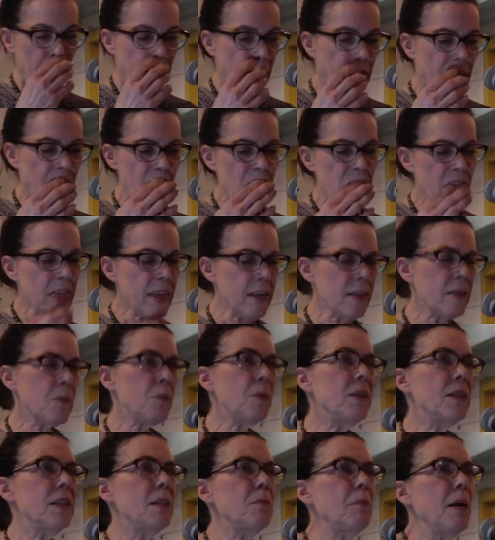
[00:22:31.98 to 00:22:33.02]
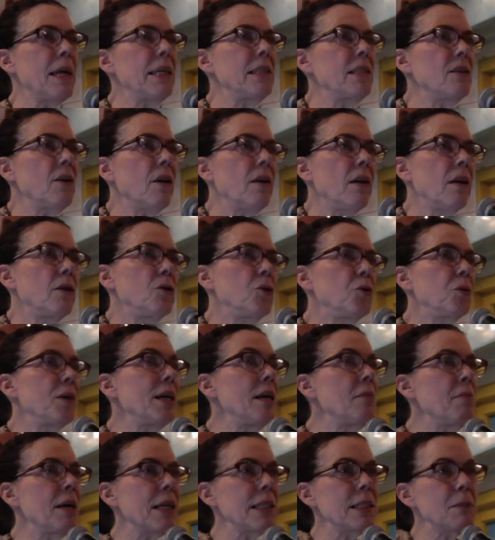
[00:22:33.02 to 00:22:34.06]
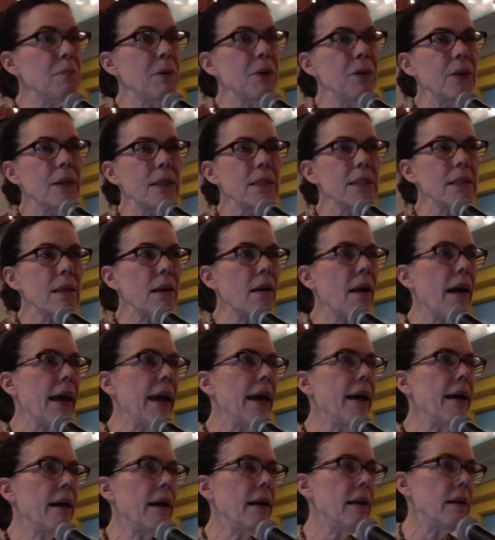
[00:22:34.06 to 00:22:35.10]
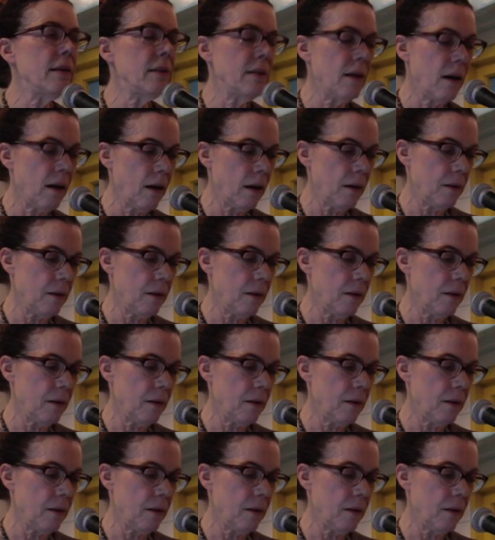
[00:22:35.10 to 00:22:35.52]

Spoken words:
And this one is based on a dream experience that I had.